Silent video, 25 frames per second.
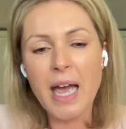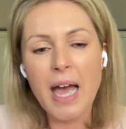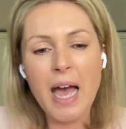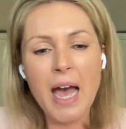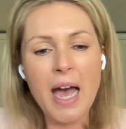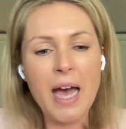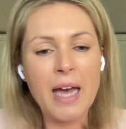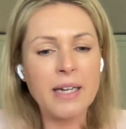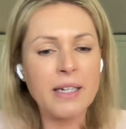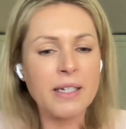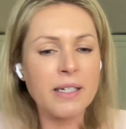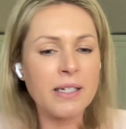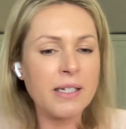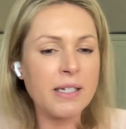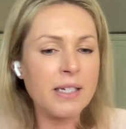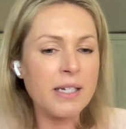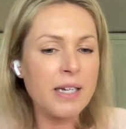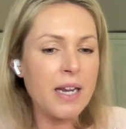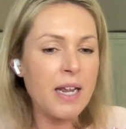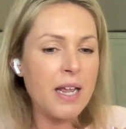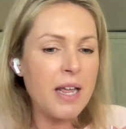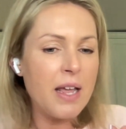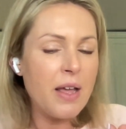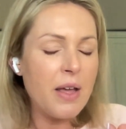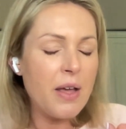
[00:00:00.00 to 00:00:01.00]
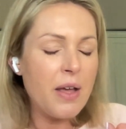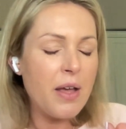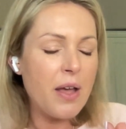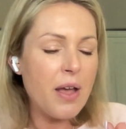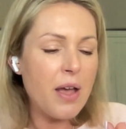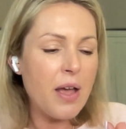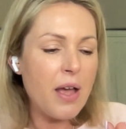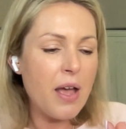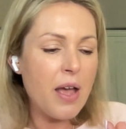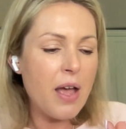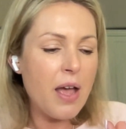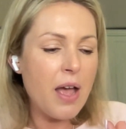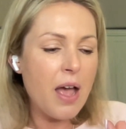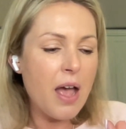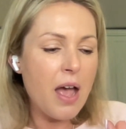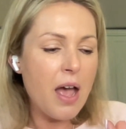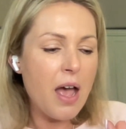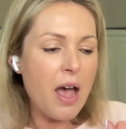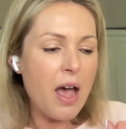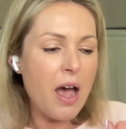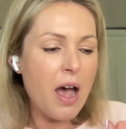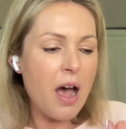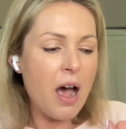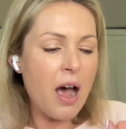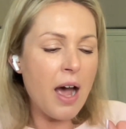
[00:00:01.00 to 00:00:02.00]
And
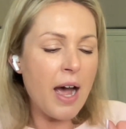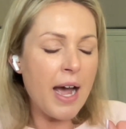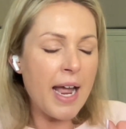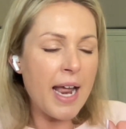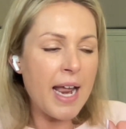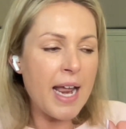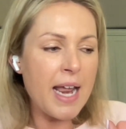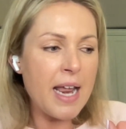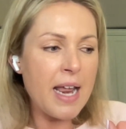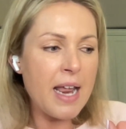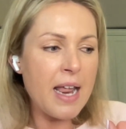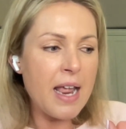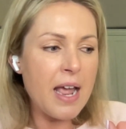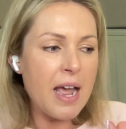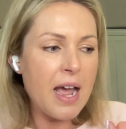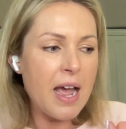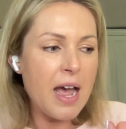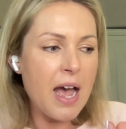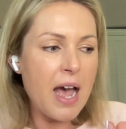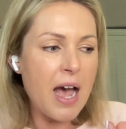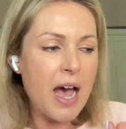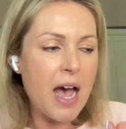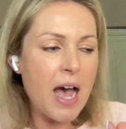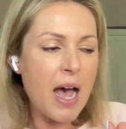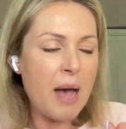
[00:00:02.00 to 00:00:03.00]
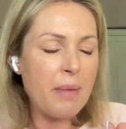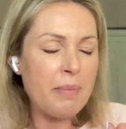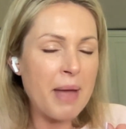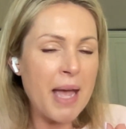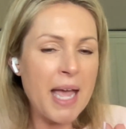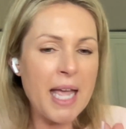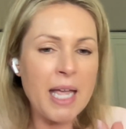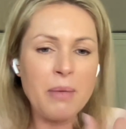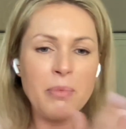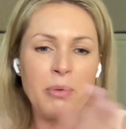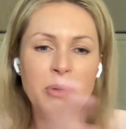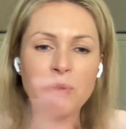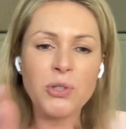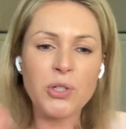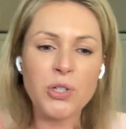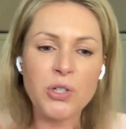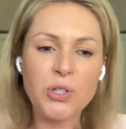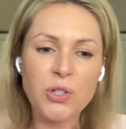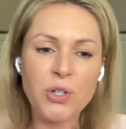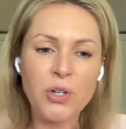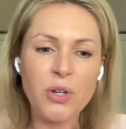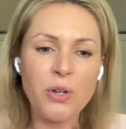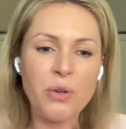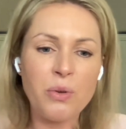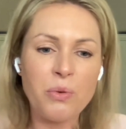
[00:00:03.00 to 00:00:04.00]
I am able to
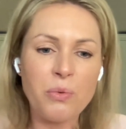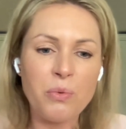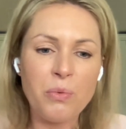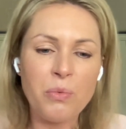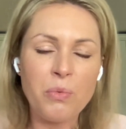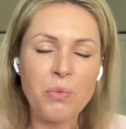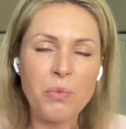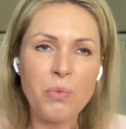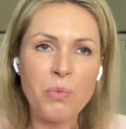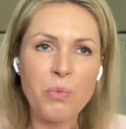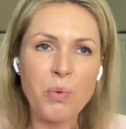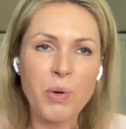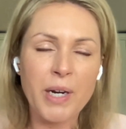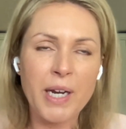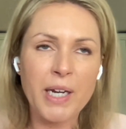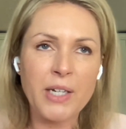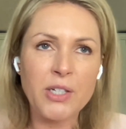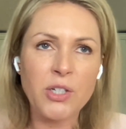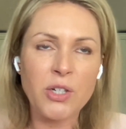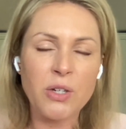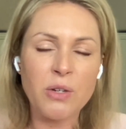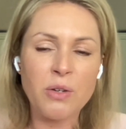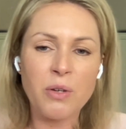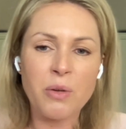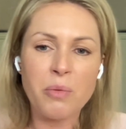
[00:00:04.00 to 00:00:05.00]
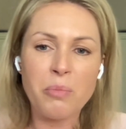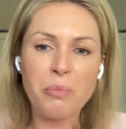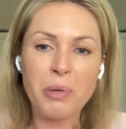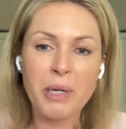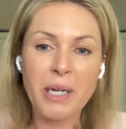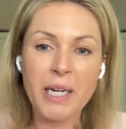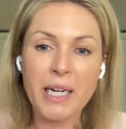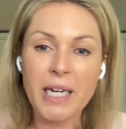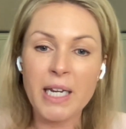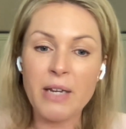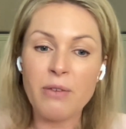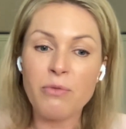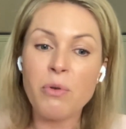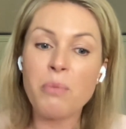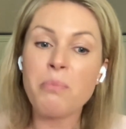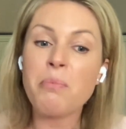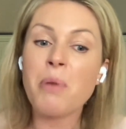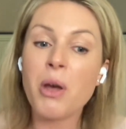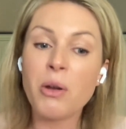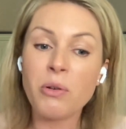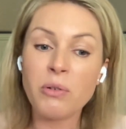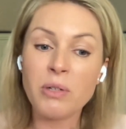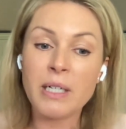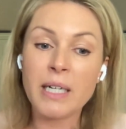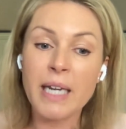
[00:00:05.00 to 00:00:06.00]
do what I do completely
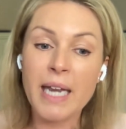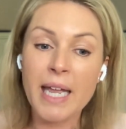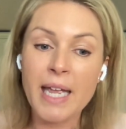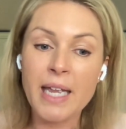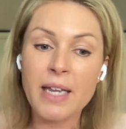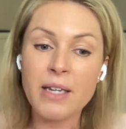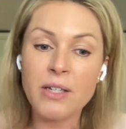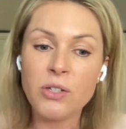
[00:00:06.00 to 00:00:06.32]
remotely.